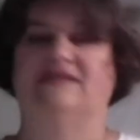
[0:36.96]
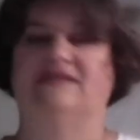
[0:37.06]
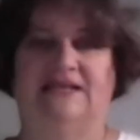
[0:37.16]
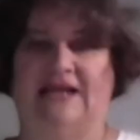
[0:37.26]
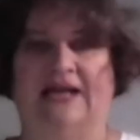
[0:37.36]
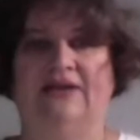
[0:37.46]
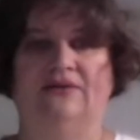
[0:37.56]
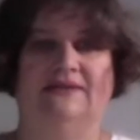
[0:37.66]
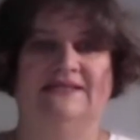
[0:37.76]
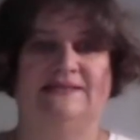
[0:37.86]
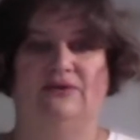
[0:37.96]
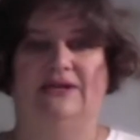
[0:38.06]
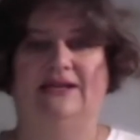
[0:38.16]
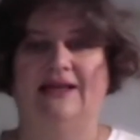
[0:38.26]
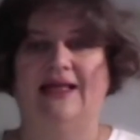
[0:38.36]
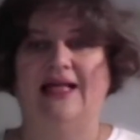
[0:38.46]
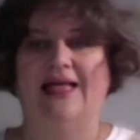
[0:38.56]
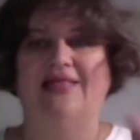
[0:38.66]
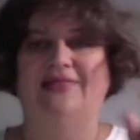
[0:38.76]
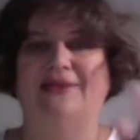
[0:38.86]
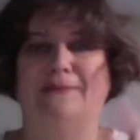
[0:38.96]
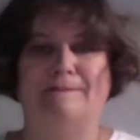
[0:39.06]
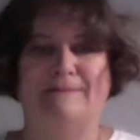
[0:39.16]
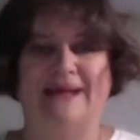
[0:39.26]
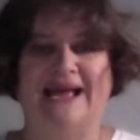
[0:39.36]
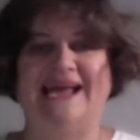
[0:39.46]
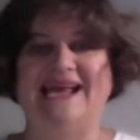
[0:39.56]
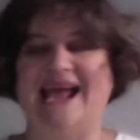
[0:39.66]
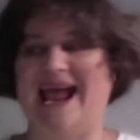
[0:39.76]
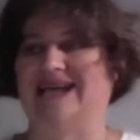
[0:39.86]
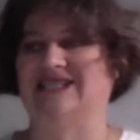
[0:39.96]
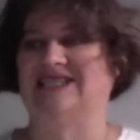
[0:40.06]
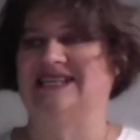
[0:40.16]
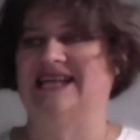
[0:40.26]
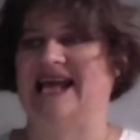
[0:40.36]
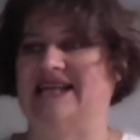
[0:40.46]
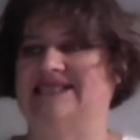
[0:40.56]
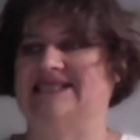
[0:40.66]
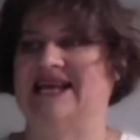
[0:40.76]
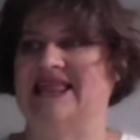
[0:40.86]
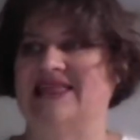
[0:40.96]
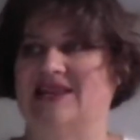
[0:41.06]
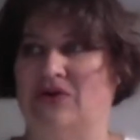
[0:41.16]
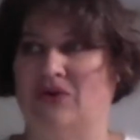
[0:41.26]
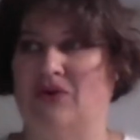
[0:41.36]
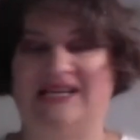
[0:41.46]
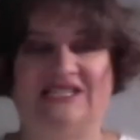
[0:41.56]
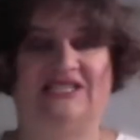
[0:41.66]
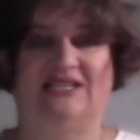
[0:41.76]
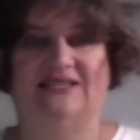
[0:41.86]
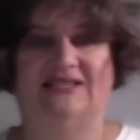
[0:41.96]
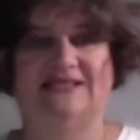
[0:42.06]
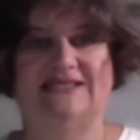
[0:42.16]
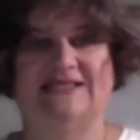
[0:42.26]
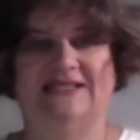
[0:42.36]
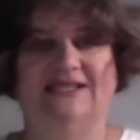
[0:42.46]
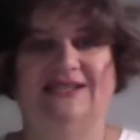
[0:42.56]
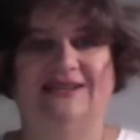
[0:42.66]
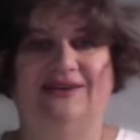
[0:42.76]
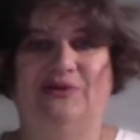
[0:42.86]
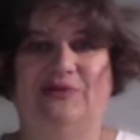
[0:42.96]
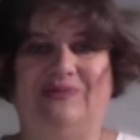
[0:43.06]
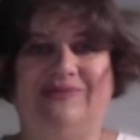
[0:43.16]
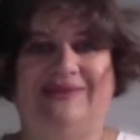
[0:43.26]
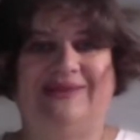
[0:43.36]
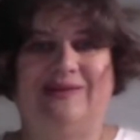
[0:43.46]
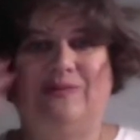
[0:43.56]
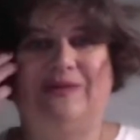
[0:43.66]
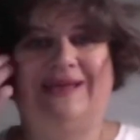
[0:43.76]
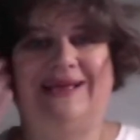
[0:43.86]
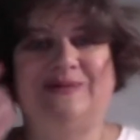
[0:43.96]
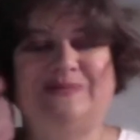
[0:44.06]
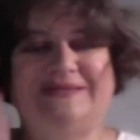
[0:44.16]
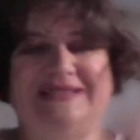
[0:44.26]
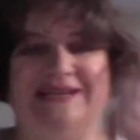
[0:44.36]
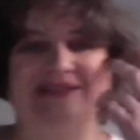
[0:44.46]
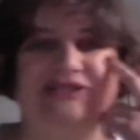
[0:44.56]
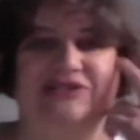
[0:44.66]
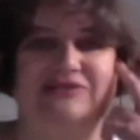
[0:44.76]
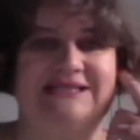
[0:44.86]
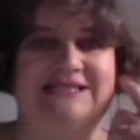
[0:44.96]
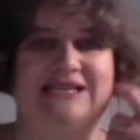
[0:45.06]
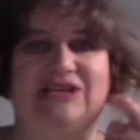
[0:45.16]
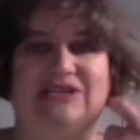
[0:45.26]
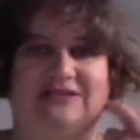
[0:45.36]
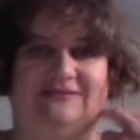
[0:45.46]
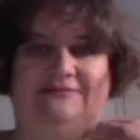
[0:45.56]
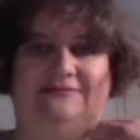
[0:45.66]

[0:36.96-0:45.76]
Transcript: an article this morning that may actually answer the questions. It comes down to jurisdiction.